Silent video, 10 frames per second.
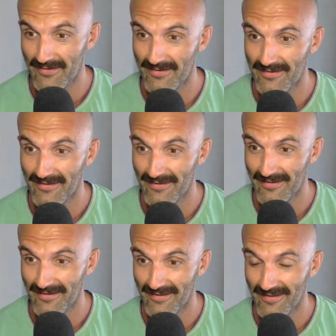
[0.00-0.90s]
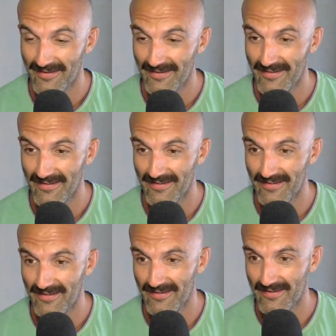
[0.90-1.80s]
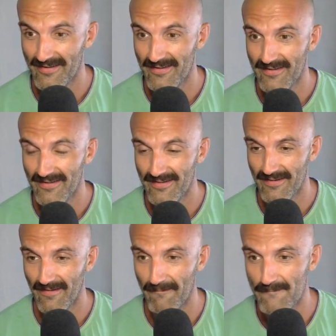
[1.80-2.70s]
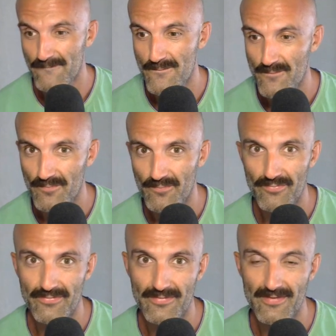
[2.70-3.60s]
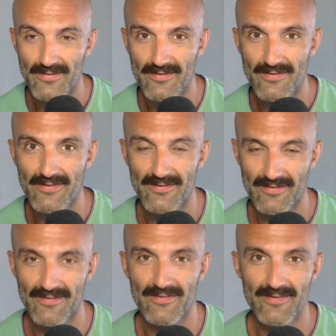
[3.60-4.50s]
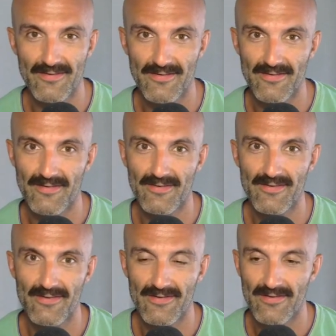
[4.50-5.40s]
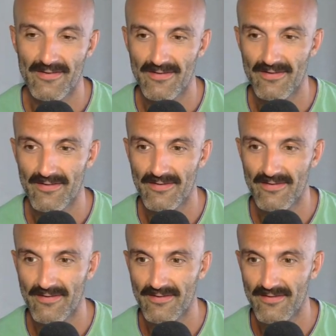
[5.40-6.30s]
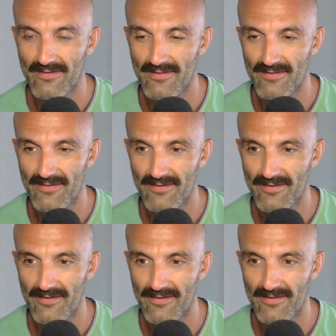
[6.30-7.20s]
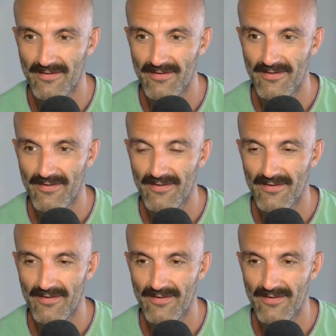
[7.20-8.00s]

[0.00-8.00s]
[no speech]